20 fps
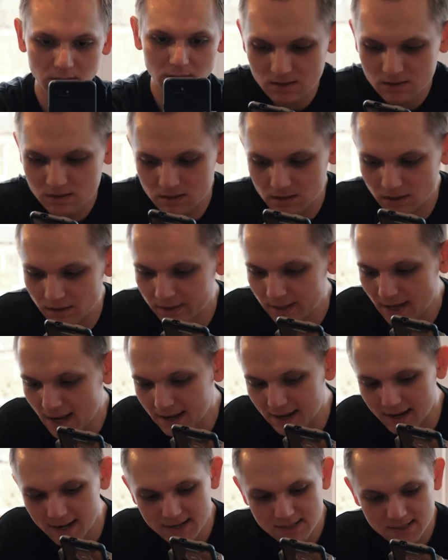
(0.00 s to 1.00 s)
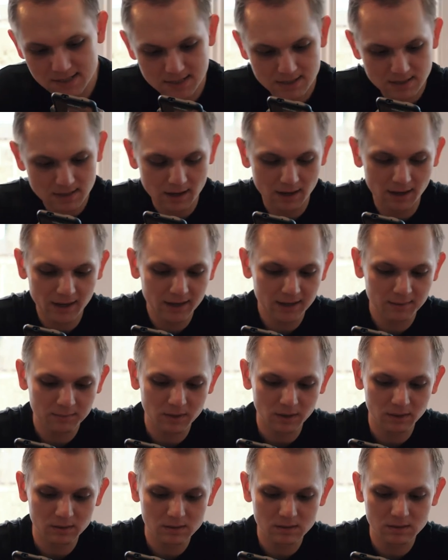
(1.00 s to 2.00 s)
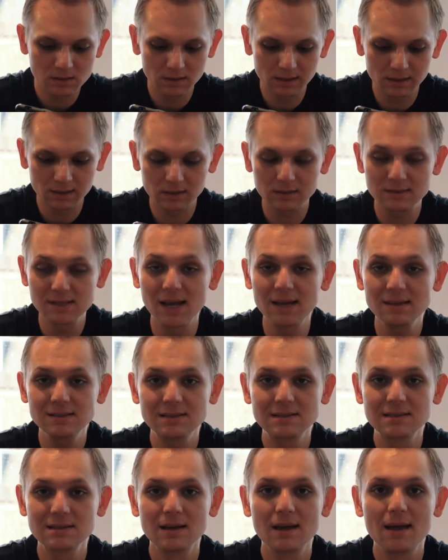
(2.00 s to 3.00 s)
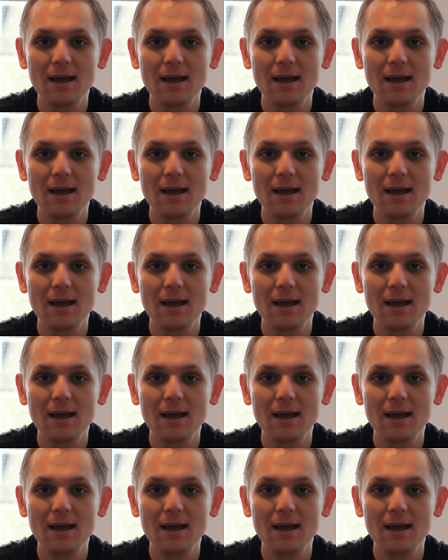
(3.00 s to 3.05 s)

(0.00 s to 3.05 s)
So yeah, guys, I am going to do a little test,